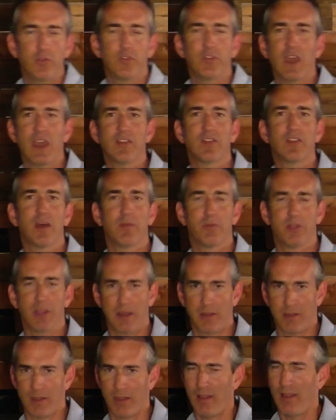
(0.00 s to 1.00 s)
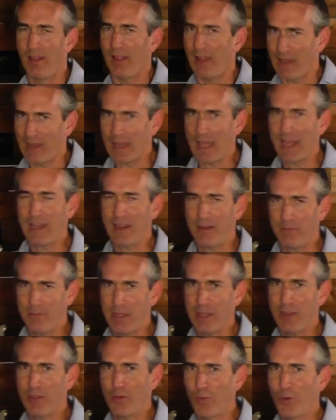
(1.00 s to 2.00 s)
say something, let it
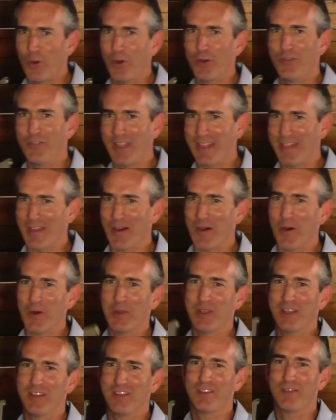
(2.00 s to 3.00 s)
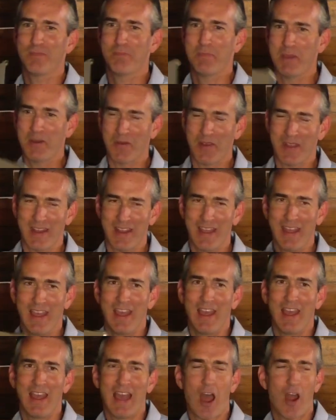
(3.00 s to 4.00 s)
be the words that the Holy Spirit,
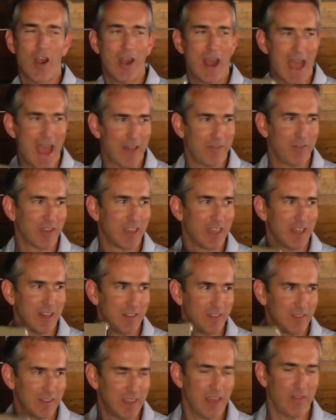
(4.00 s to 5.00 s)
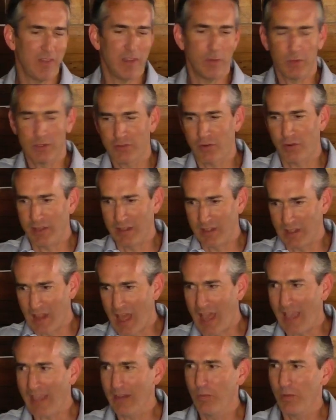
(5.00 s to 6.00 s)
our advocate, is giving, which are in
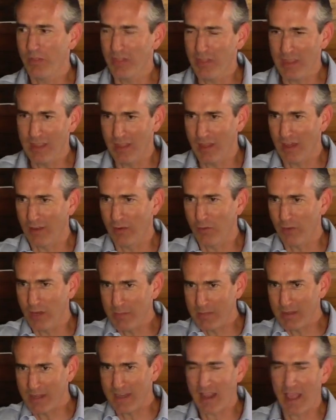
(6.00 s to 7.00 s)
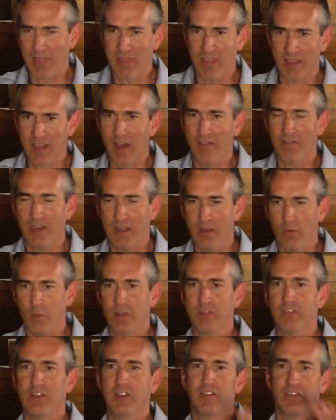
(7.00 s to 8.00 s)
line with the agreement and the covenant,
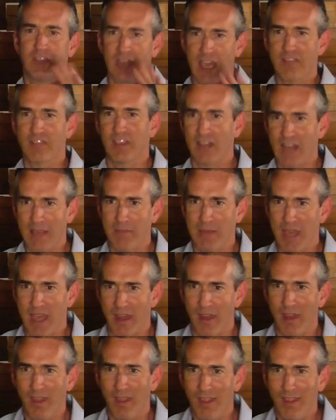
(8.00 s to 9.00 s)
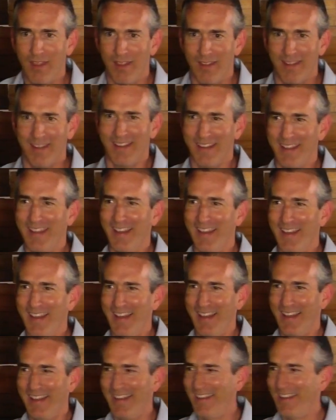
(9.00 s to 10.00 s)
which is yes and amen.
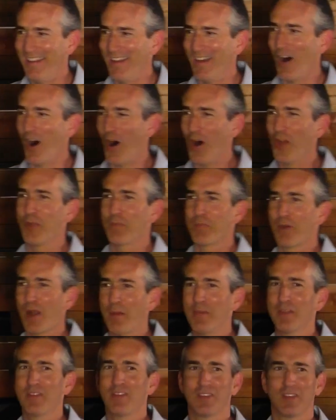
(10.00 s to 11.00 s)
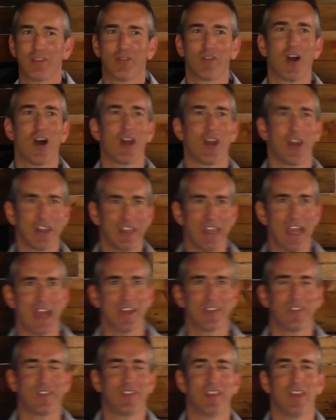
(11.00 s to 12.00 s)
All the promises of God are
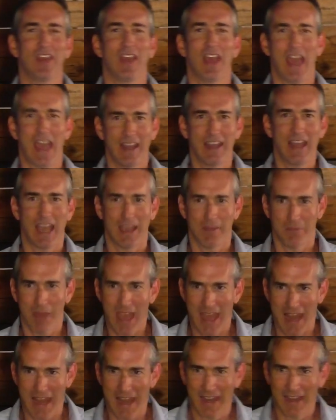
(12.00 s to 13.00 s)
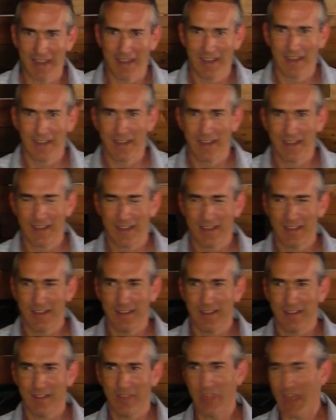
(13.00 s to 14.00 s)
yes and amen.
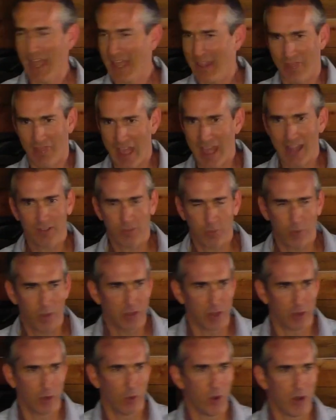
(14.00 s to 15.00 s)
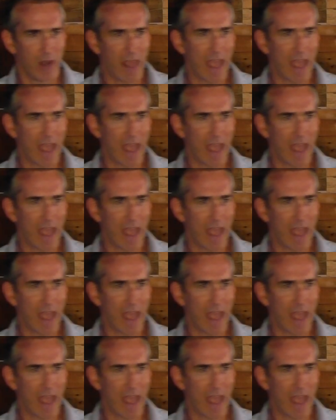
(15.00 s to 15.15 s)
That's what the Lord